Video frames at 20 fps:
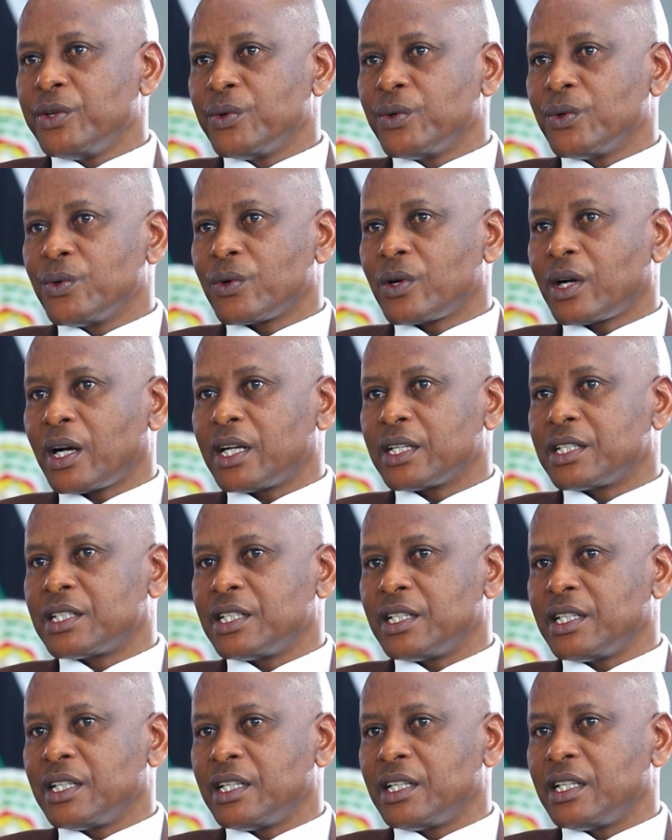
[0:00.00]
you look at
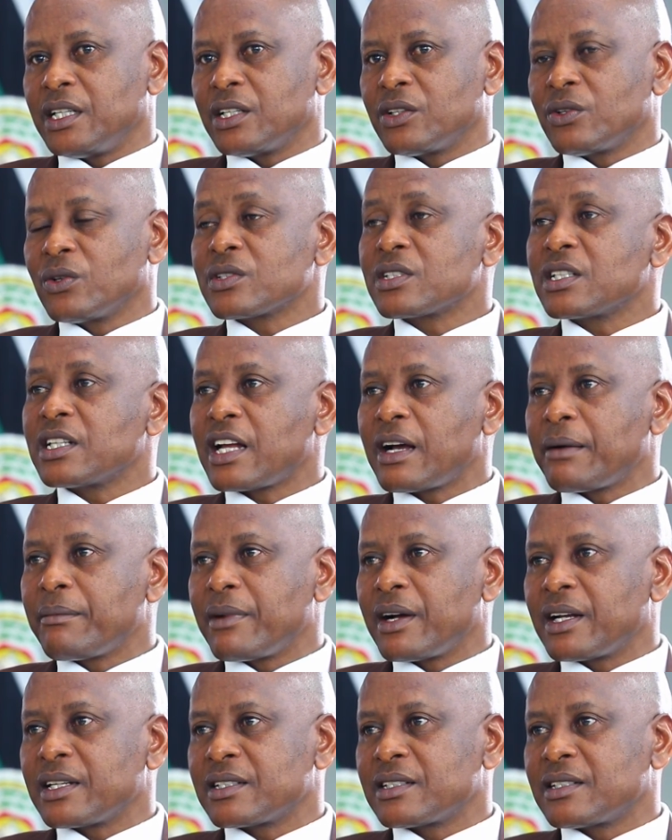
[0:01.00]
those
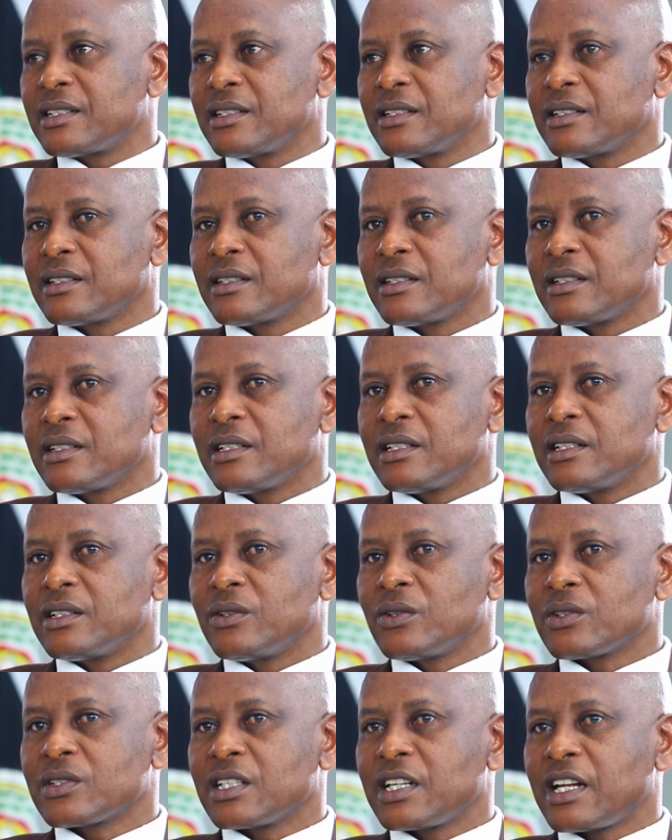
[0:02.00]
numbers,
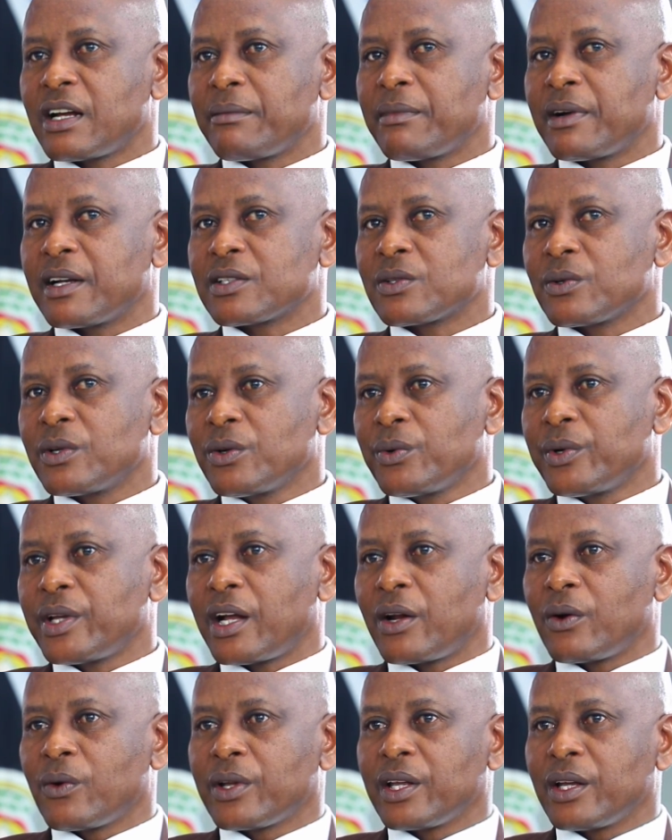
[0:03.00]
when we
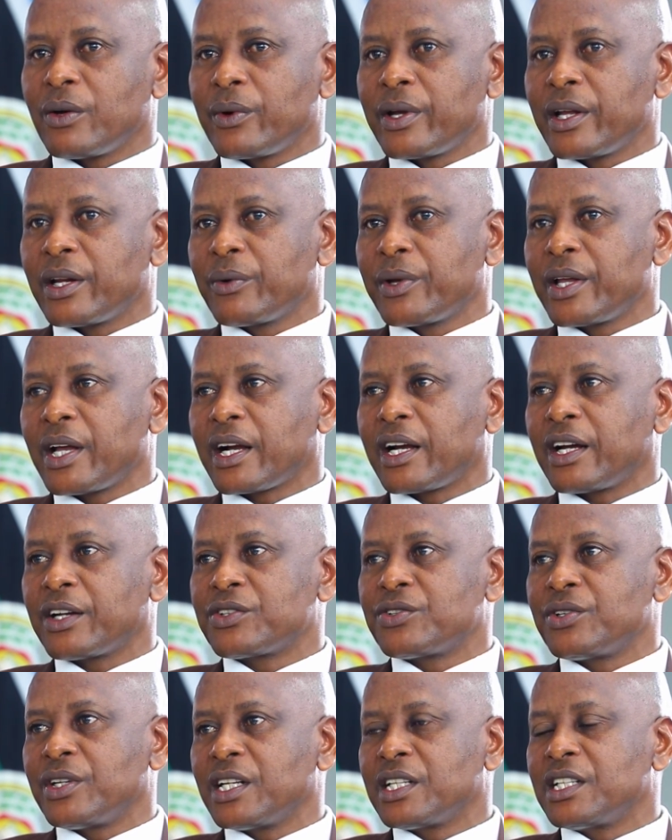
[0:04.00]
are
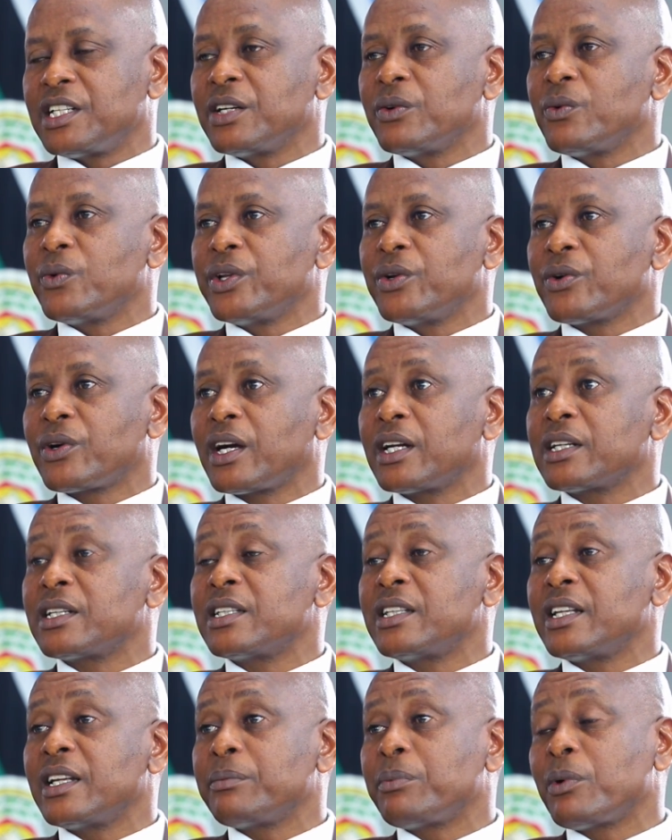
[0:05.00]
calculating, we look at
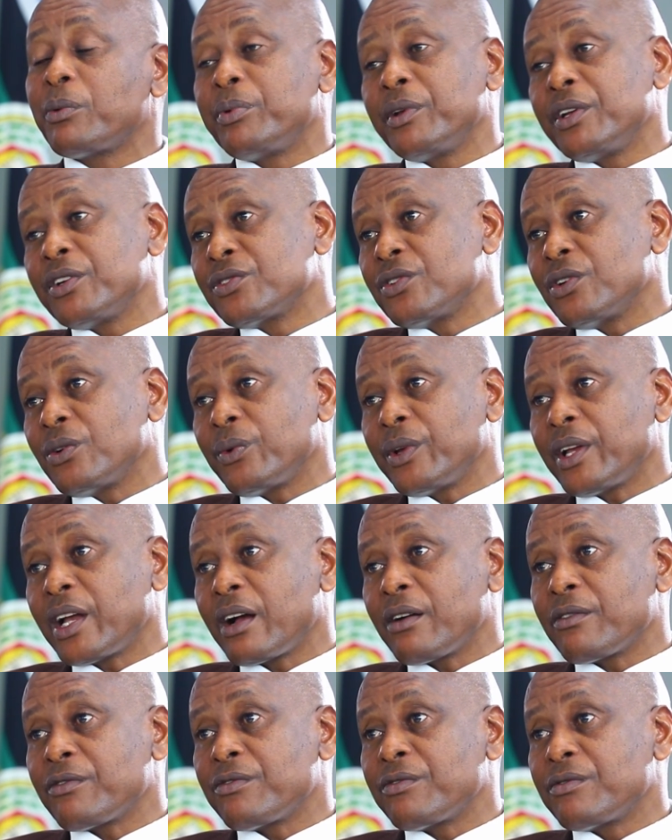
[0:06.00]
the population we
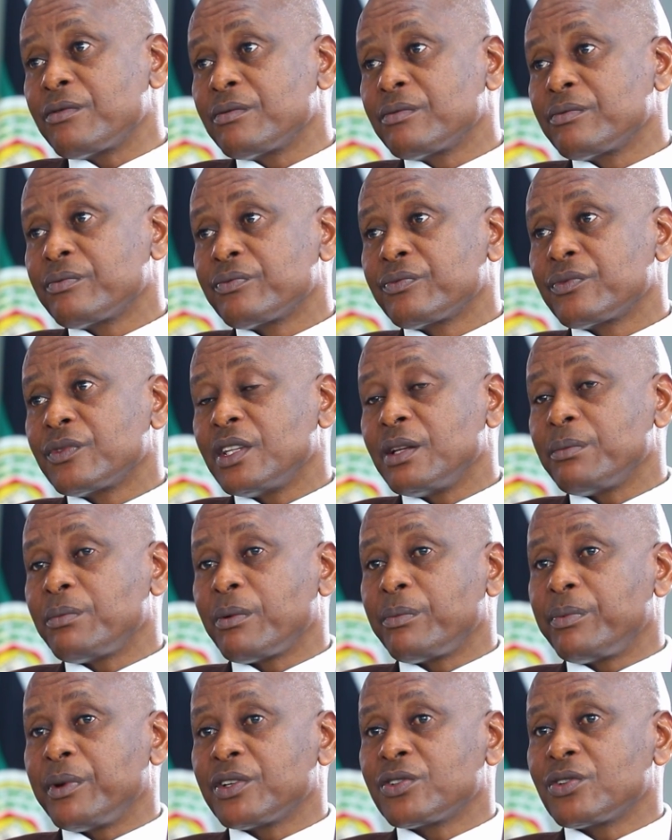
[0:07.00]
have. The
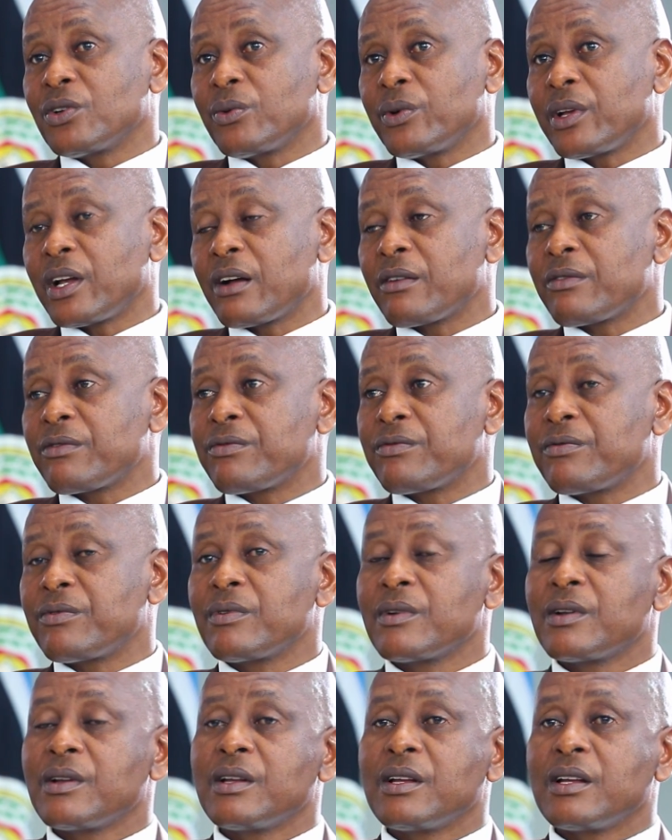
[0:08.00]
population we have,
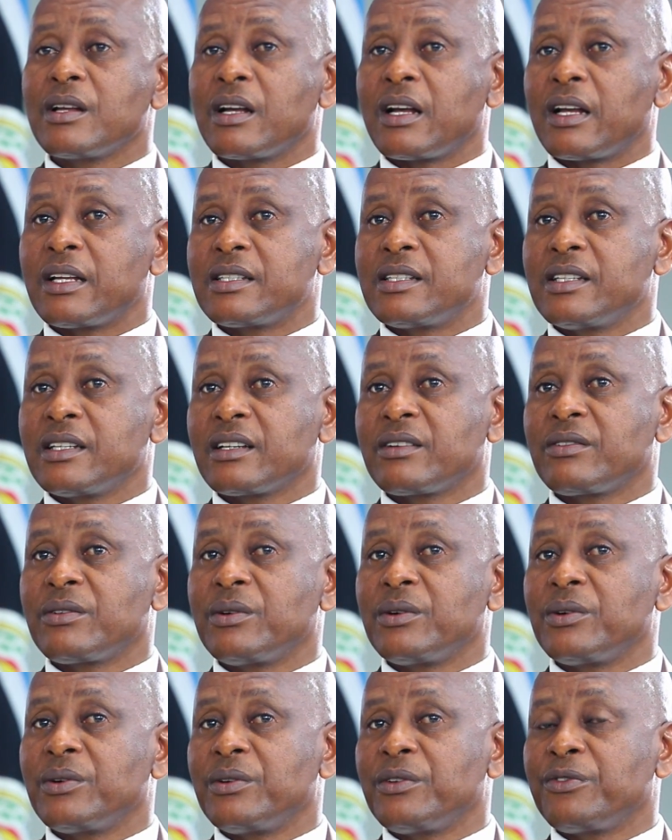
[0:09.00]
I think
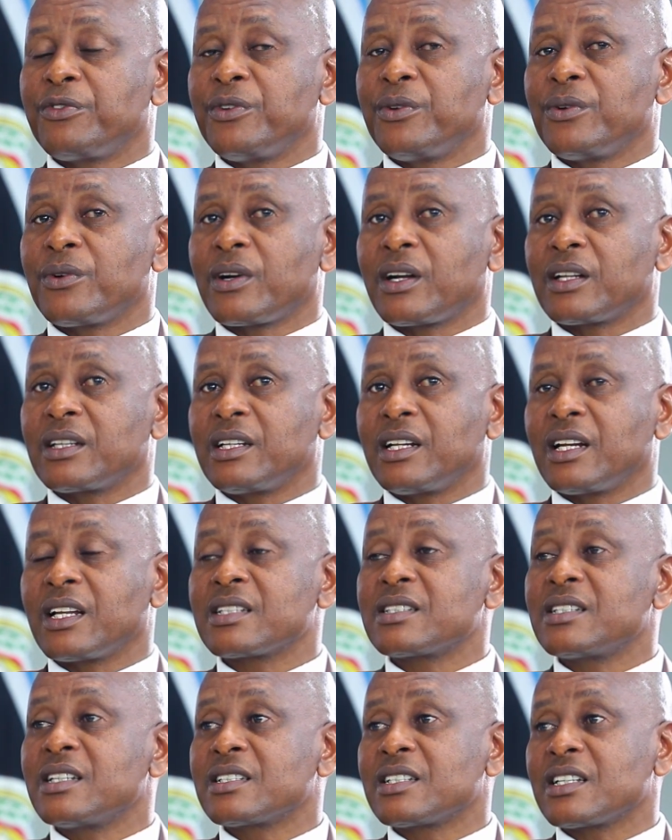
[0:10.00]
if you look at the
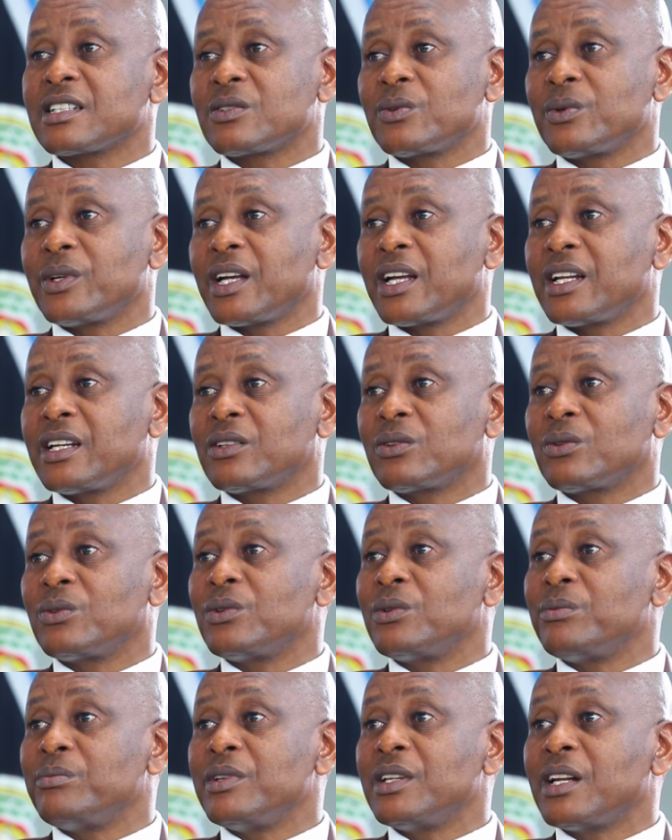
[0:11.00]
last census we had, we
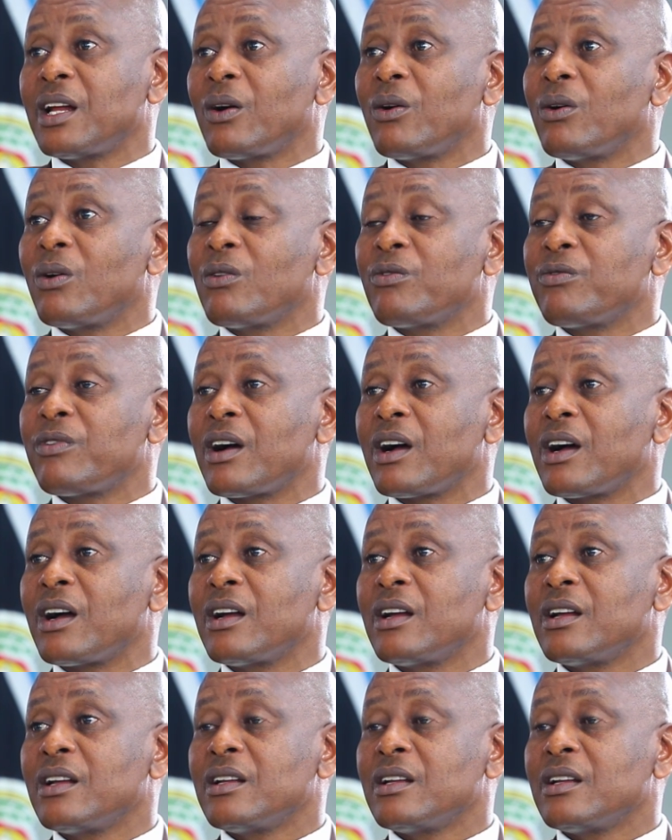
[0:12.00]
could be now over